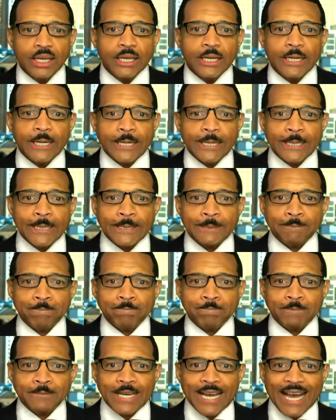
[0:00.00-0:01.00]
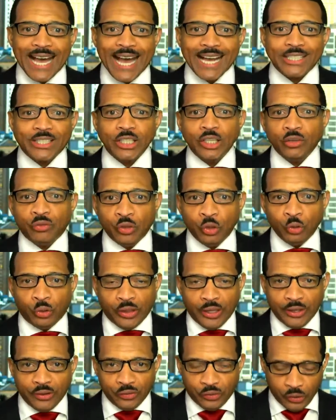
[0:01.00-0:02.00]
I see a few
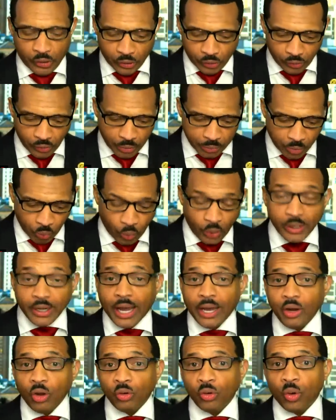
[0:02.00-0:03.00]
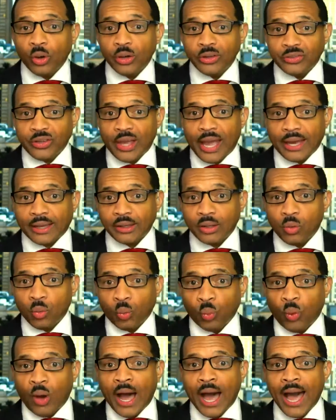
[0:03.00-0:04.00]
things here. Number one, I don't know exactly
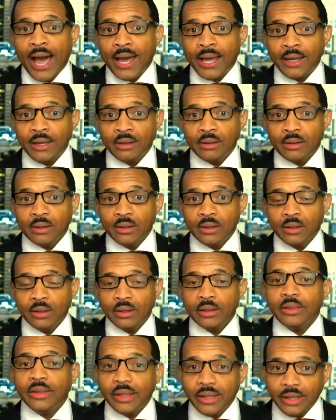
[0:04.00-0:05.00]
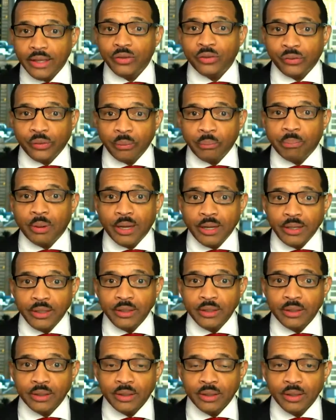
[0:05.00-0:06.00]
why the Easter Bunny
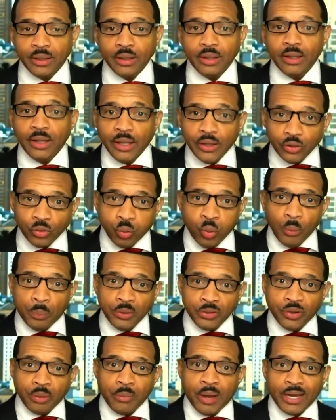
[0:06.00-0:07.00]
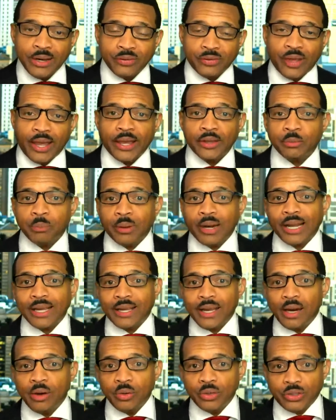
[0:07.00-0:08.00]
is whooping somebody's ass, but I
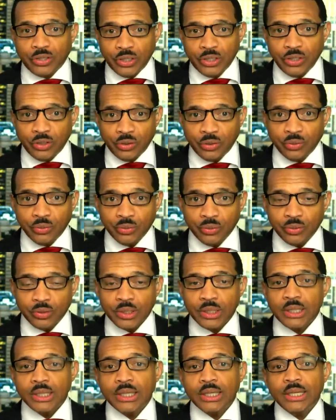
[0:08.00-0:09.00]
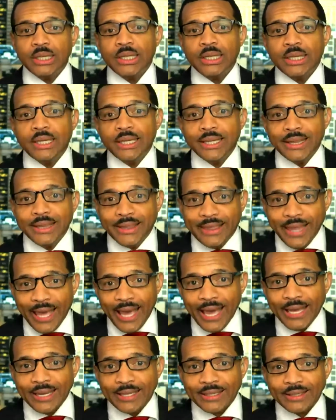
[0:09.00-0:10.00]
guarantee you
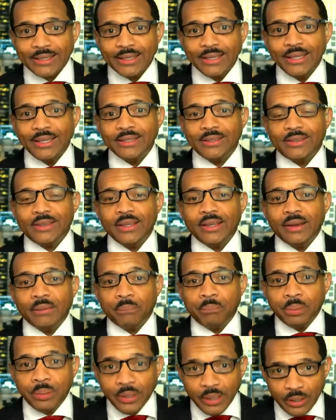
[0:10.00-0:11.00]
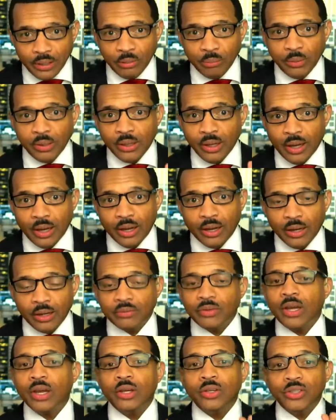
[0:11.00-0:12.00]
that is the epitome of
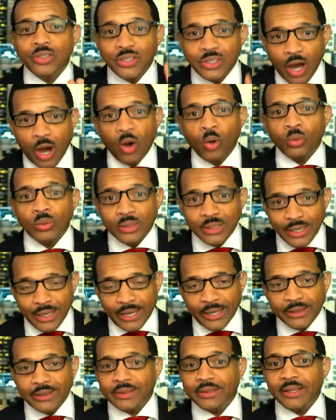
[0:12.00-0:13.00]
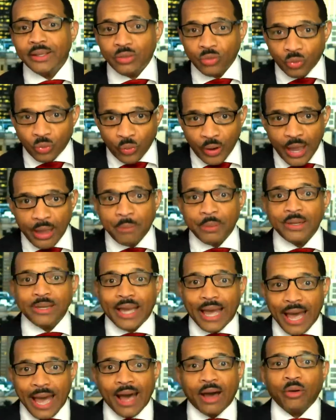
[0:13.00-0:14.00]
don't let this rabbit
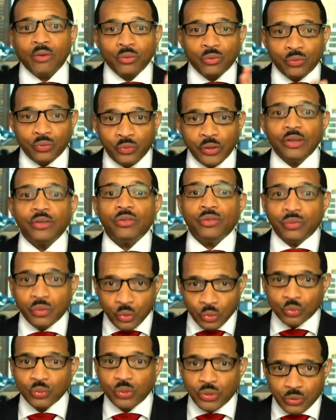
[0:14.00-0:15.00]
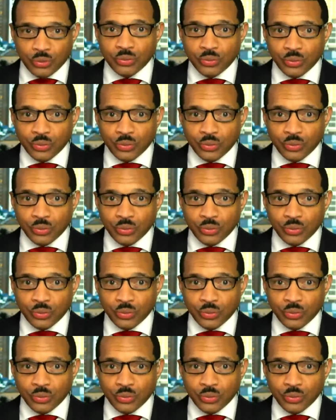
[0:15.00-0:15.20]
outfit fool you.